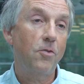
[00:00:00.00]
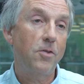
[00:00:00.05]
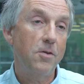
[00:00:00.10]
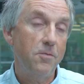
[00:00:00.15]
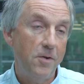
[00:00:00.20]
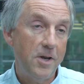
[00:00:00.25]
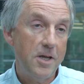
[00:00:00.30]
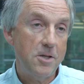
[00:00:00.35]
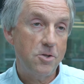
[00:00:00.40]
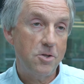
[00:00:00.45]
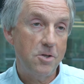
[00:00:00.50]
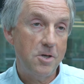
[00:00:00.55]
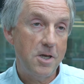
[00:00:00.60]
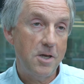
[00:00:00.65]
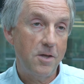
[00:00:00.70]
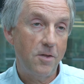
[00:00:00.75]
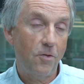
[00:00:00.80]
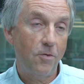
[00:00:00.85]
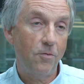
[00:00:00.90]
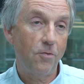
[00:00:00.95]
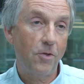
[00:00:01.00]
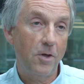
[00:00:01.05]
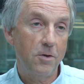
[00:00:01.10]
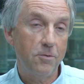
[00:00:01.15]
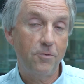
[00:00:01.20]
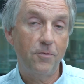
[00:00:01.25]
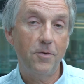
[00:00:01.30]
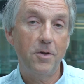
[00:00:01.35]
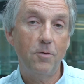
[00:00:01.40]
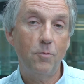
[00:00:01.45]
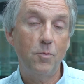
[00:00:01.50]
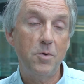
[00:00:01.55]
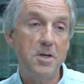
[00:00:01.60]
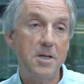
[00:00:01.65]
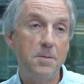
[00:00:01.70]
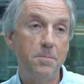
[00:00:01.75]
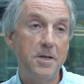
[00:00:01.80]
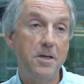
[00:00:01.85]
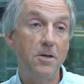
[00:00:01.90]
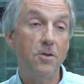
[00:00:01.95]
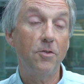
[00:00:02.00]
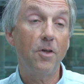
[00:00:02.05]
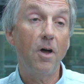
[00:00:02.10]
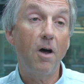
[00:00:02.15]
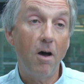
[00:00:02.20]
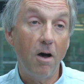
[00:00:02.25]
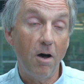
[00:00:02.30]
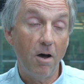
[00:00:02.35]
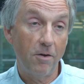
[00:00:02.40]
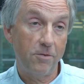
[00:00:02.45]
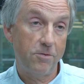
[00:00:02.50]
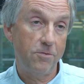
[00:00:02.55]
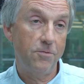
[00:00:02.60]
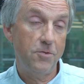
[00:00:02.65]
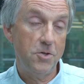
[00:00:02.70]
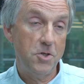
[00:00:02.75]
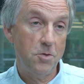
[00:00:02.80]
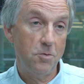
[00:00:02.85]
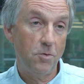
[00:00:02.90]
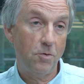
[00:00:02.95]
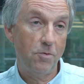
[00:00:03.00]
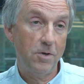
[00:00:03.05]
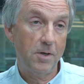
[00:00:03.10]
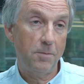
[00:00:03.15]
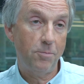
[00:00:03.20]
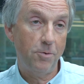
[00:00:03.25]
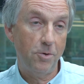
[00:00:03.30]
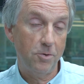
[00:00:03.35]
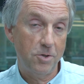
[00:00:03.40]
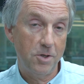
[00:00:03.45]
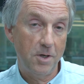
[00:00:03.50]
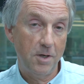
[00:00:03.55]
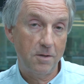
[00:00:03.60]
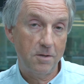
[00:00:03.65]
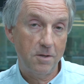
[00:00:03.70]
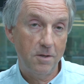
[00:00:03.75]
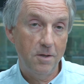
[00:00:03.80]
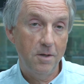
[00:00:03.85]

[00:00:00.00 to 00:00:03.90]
civil engineers have so far really been at the heart of the UKCRIC project.